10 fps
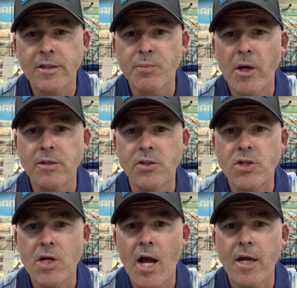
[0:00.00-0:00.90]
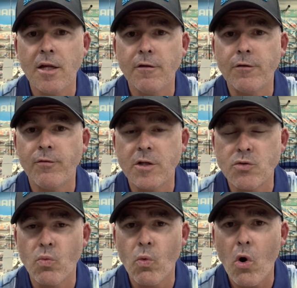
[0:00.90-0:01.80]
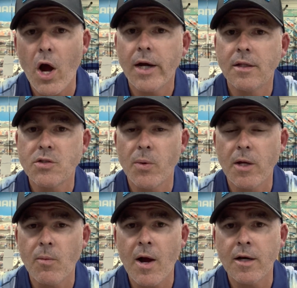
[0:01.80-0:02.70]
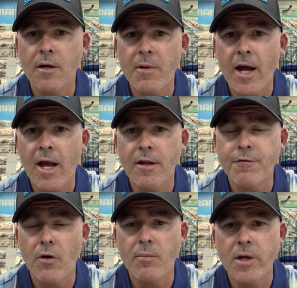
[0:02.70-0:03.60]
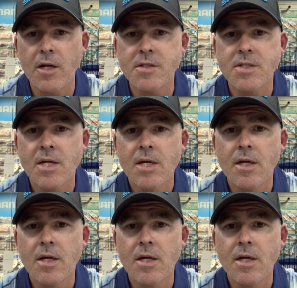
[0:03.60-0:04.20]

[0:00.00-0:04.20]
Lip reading: Spoke to Shane, he fished wide of the 21 in about 85 metres.